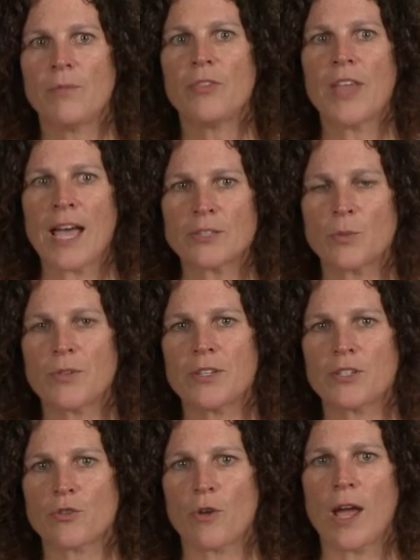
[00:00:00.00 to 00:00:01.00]
That's what
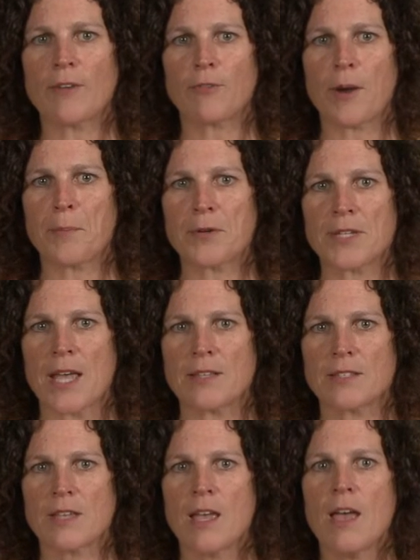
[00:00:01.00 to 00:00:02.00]
this graph
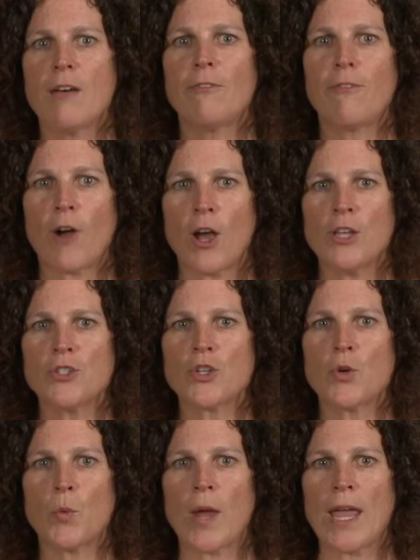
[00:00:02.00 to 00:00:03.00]
represents. Find
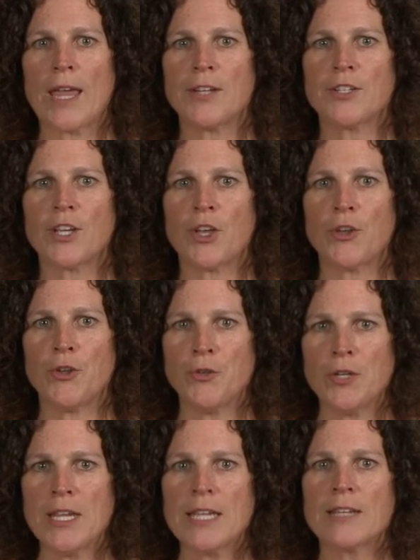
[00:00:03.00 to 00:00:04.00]
your way to a
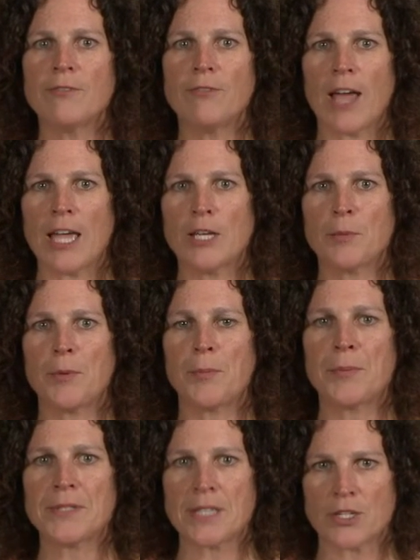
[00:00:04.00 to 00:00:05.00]
unique and valuable
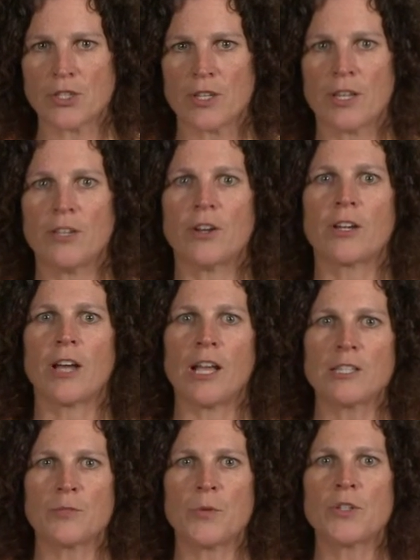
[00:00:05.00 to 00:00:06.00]
position that your
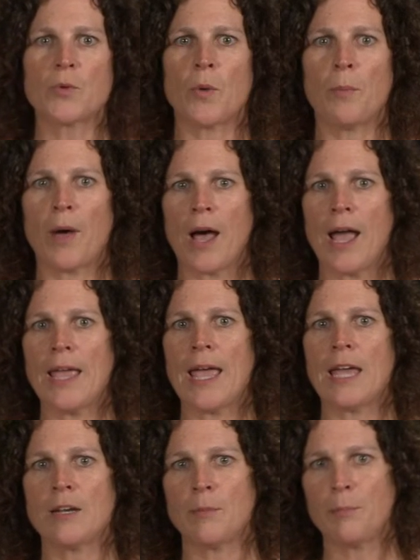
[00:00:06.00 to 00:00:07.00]
customers will buy
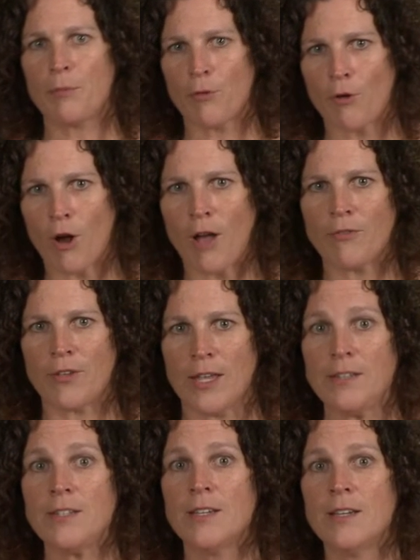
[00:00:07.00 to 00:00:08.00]
at a
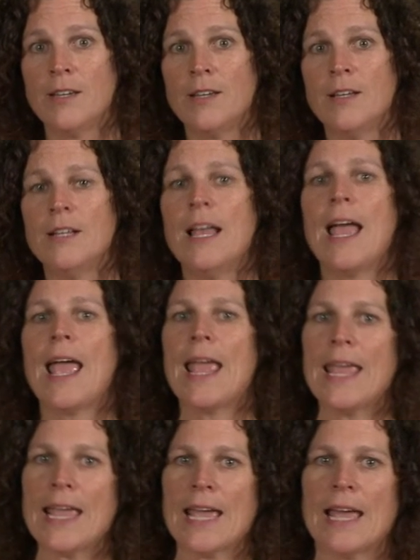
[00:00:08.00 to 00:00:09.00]
profit,
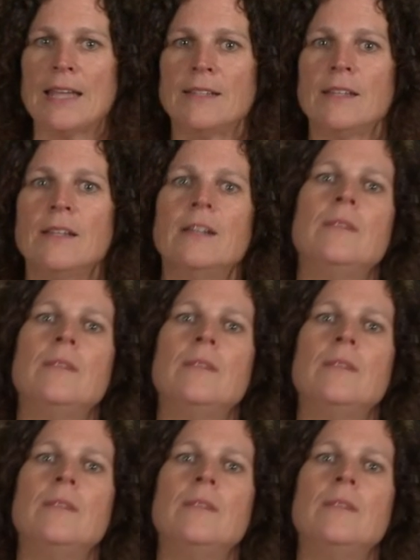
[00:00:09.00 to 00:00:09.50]
and